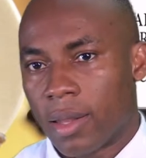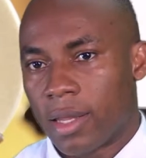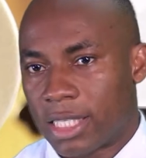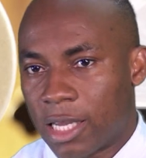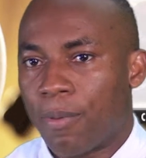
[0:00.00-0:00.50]

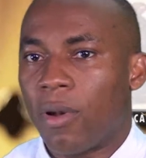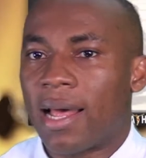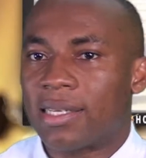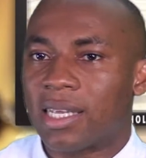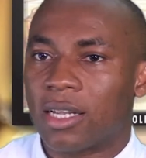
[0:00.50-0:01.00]
The simple
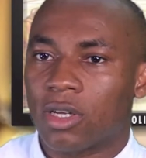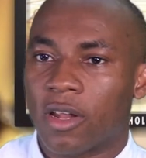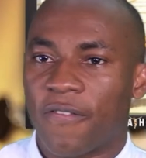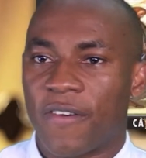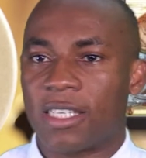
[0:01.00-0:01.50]
answer to
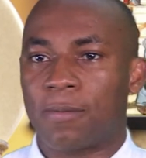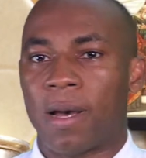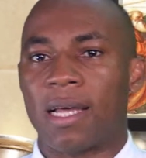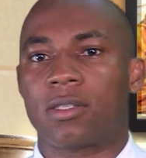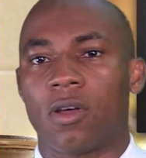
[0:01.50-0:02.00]
the first
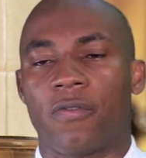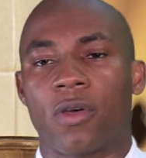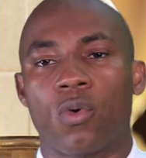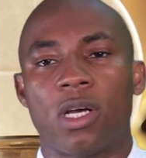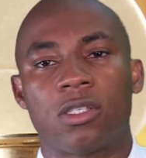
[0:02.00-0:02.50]
part of
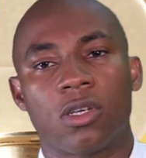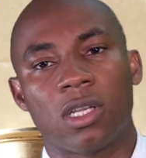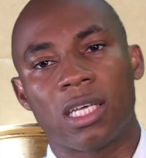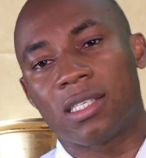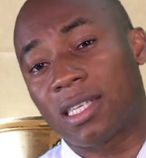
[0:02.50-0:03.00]
the question
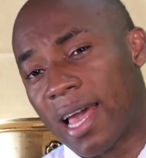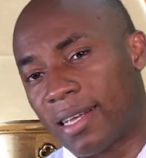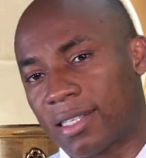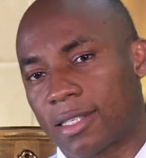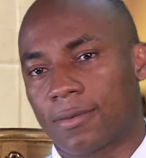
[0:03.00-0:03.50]
is
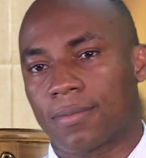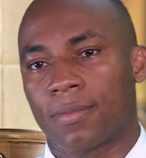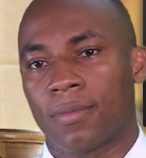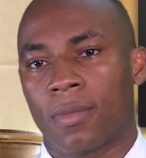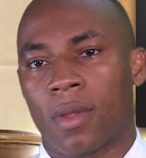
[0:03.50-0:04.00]
yes.
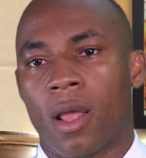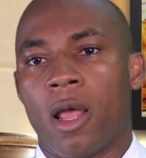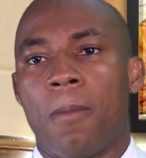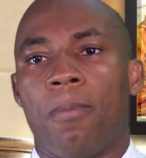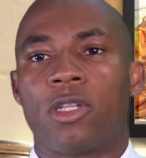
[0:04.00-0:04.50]

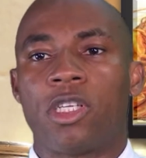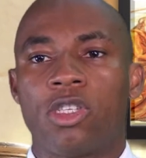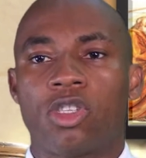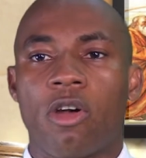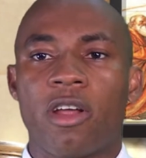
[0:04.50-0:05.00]
But
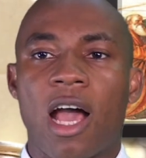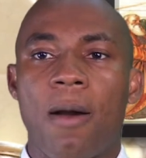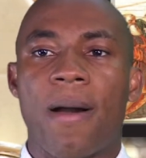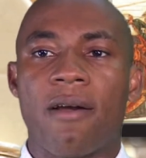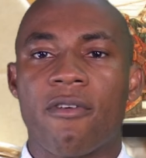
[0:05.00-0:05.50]

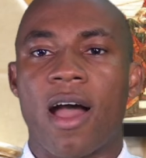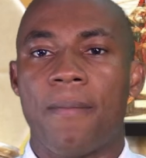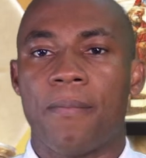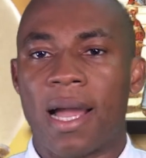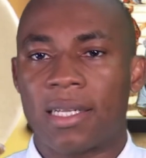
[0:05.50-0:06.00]
historical
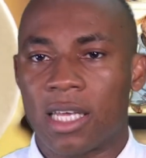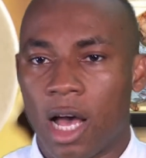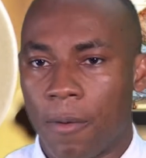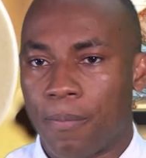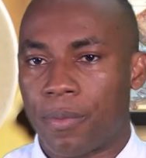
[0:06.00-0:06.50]
background might
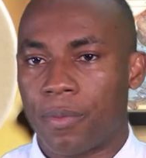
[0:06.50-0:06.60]
help.